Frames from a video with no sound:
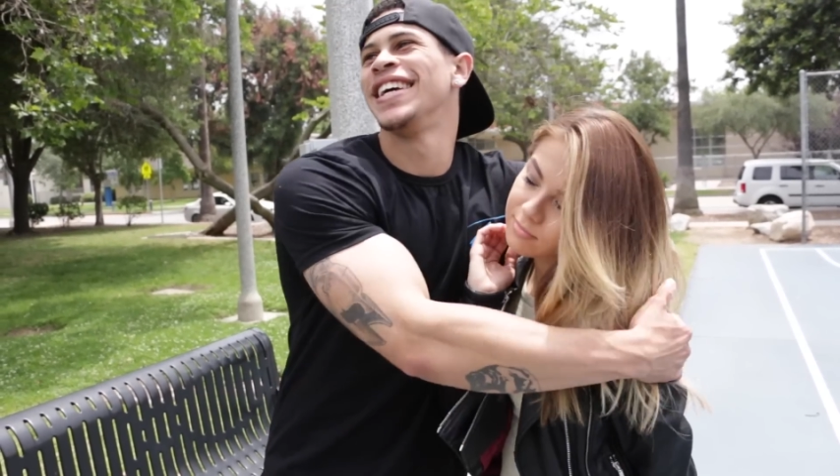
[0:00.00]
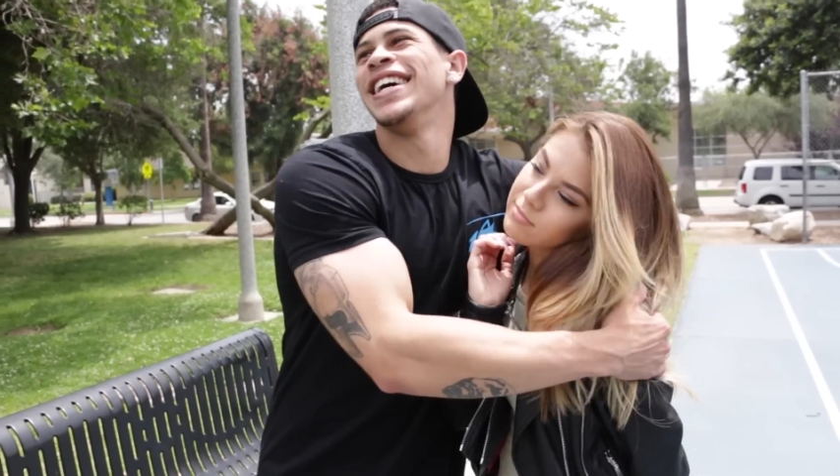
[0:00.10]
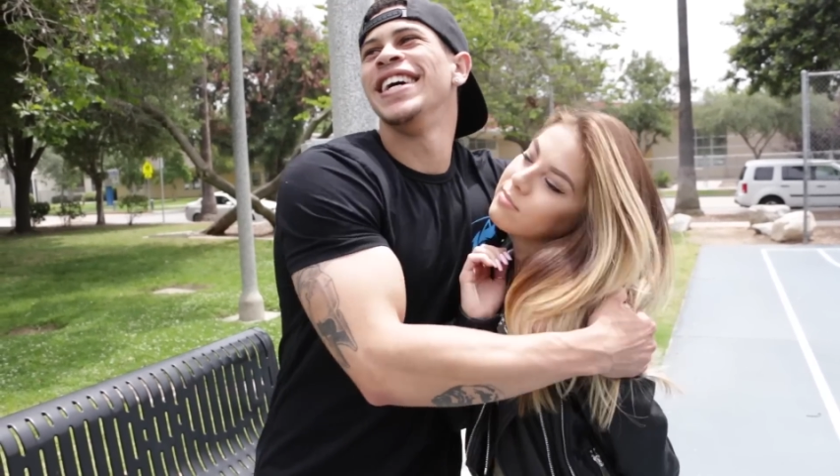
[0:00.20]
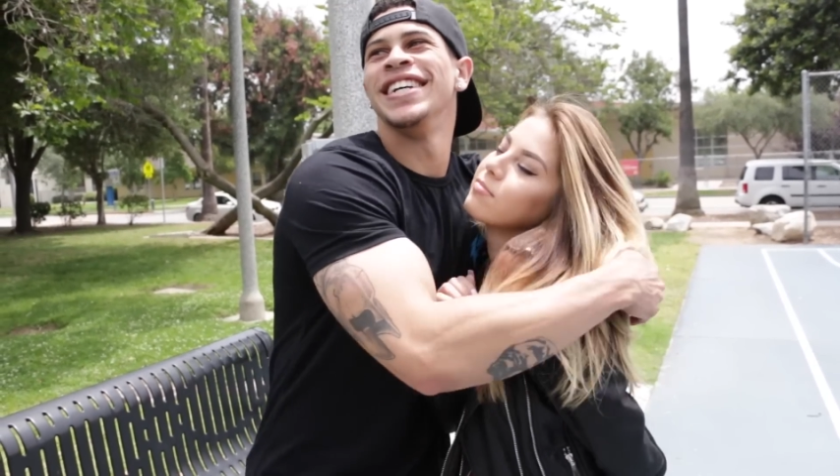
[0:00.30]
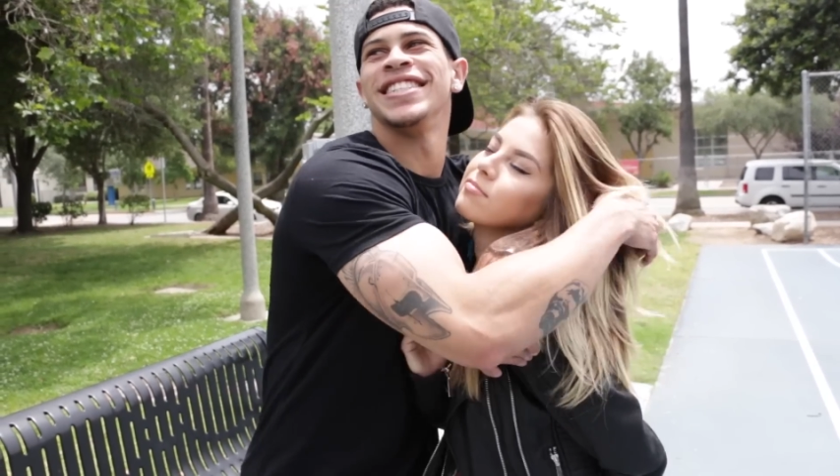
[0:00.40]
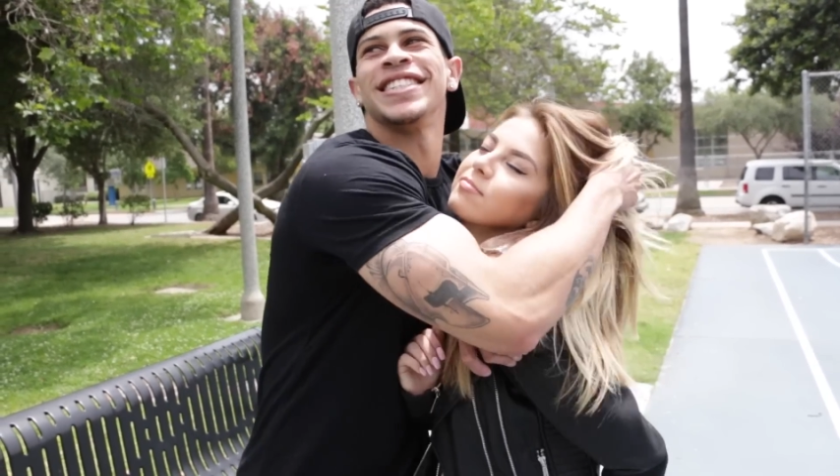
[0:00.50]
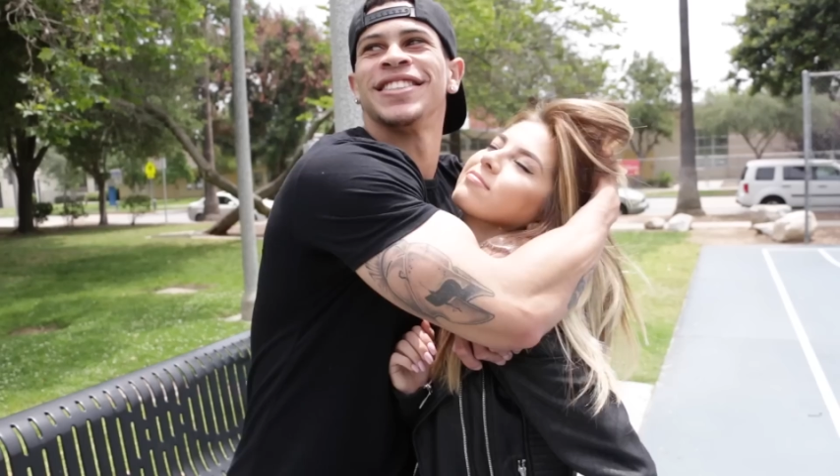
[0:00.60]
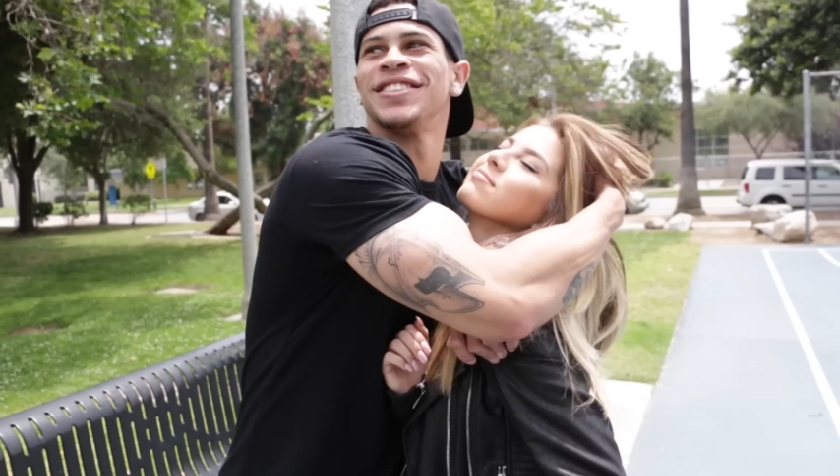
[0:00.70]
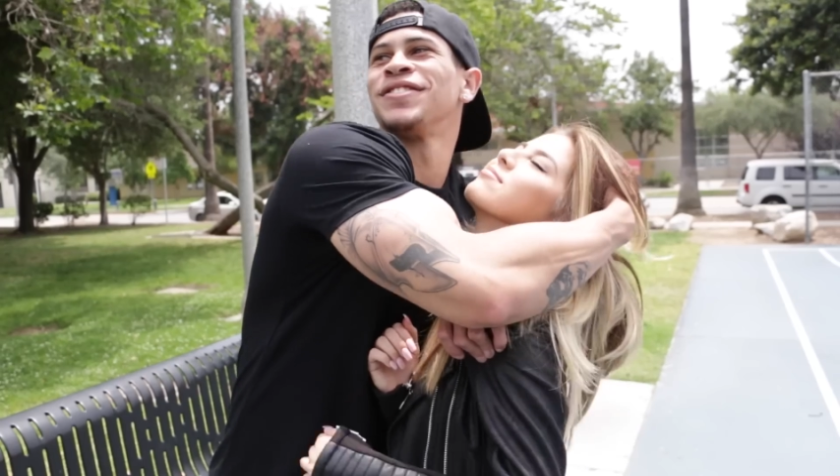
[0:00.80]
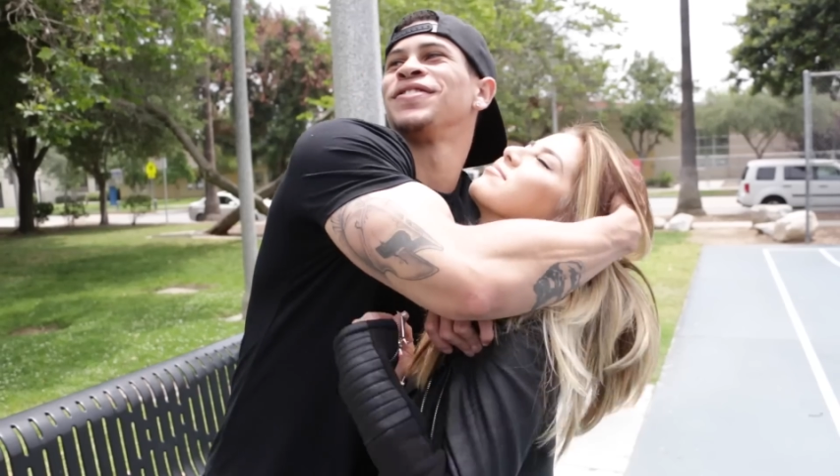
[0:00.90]
Cause
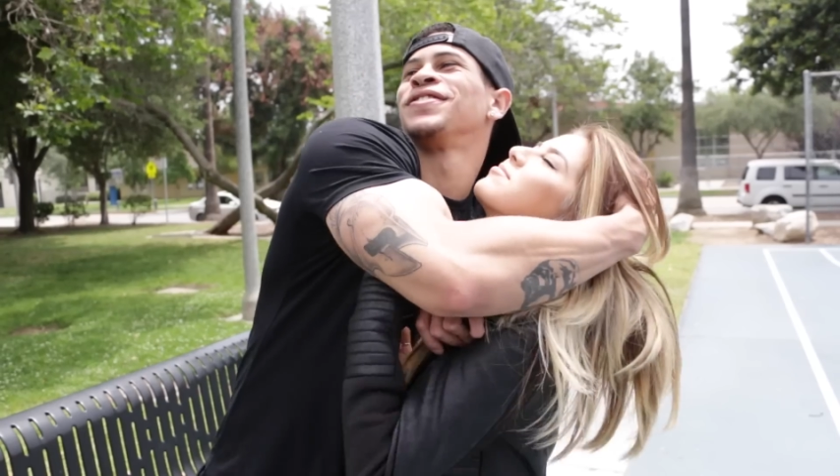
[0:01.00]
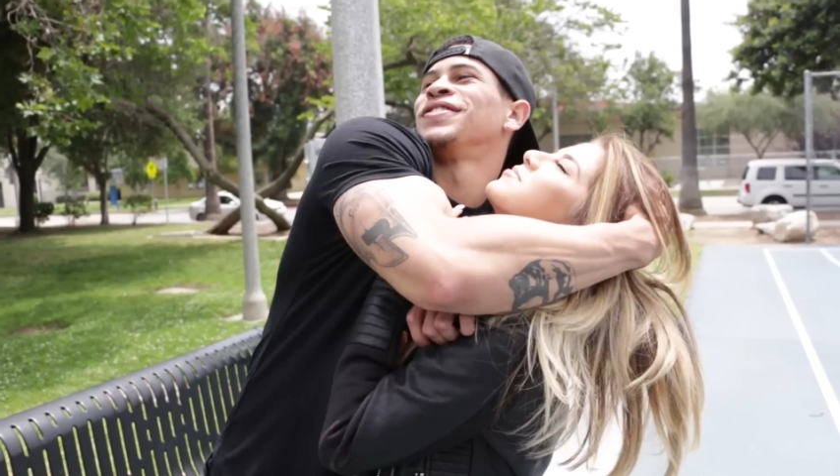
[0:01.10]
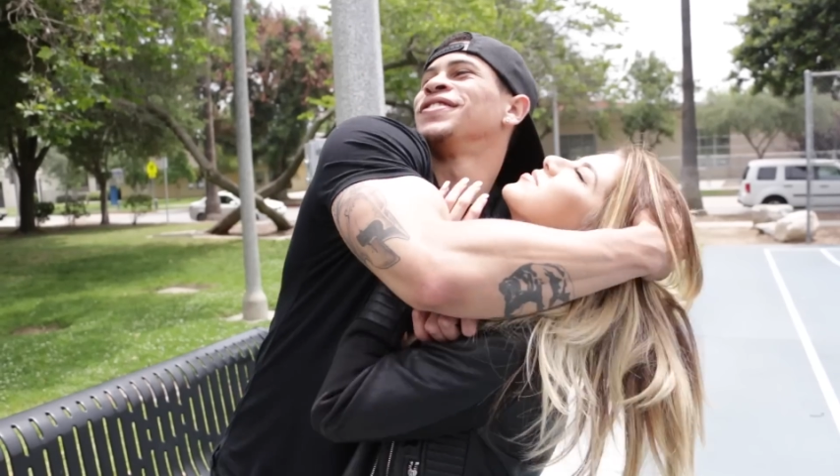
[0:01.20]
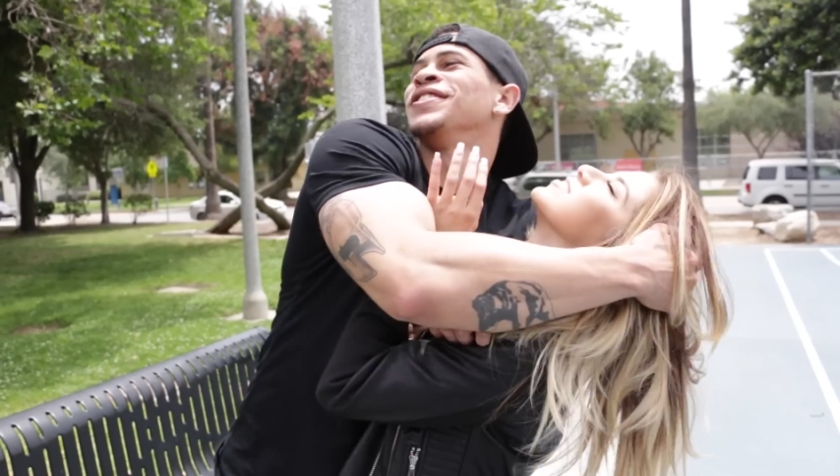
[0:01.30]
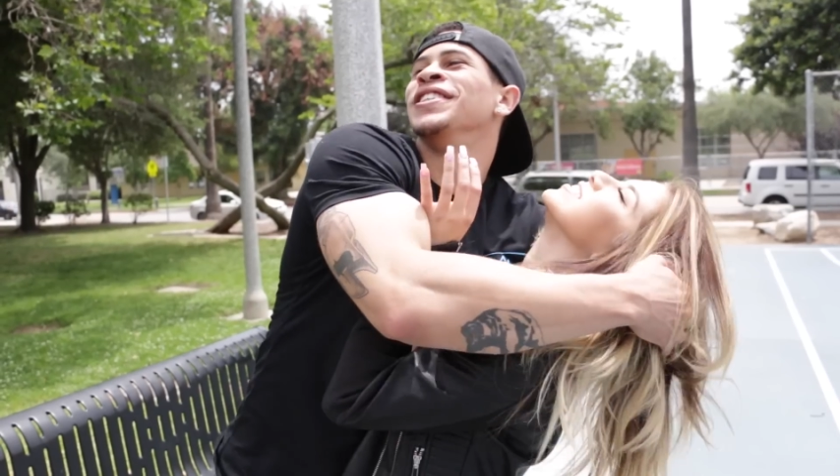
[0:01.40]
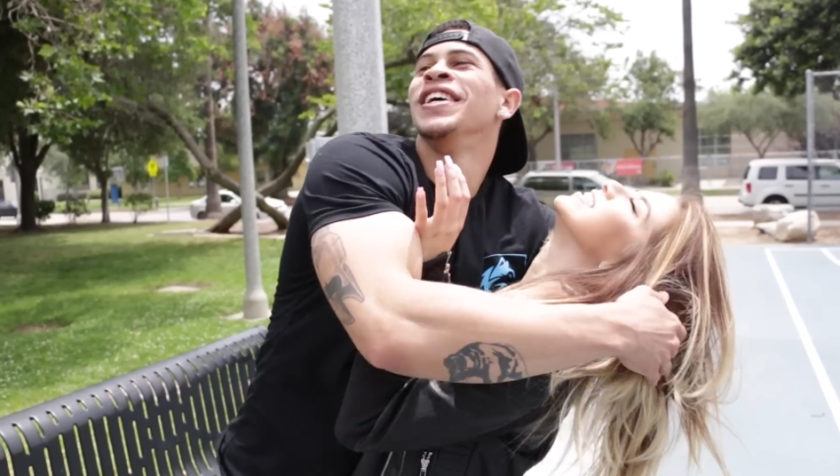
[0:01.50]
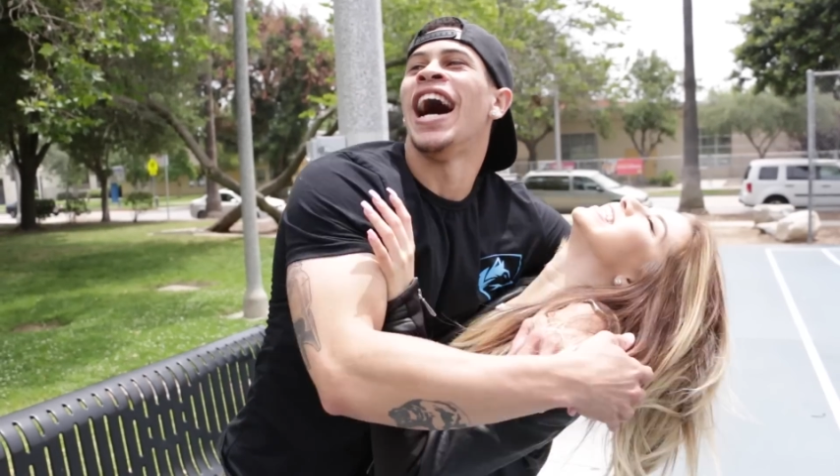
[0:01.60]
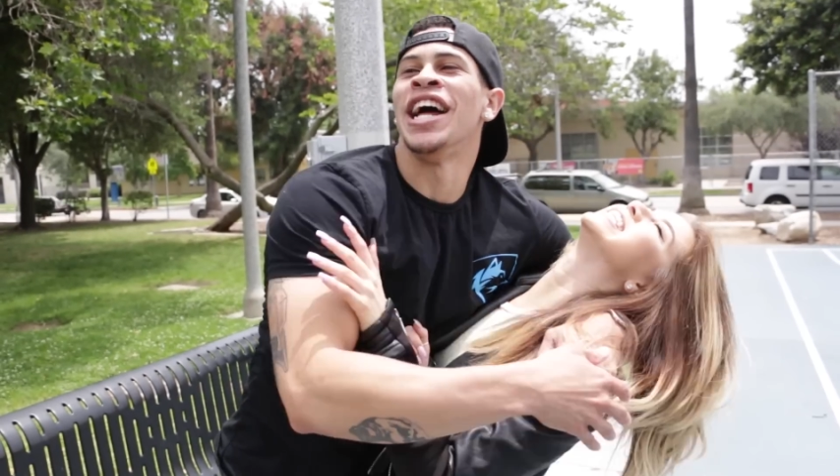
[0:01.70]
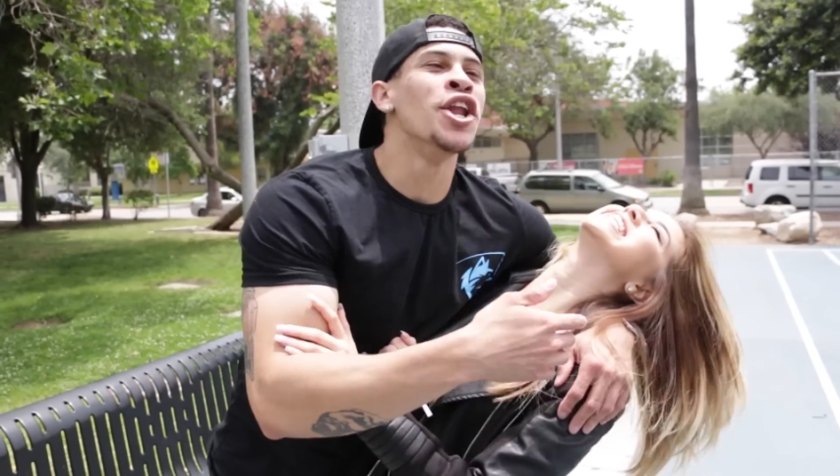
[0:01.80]
I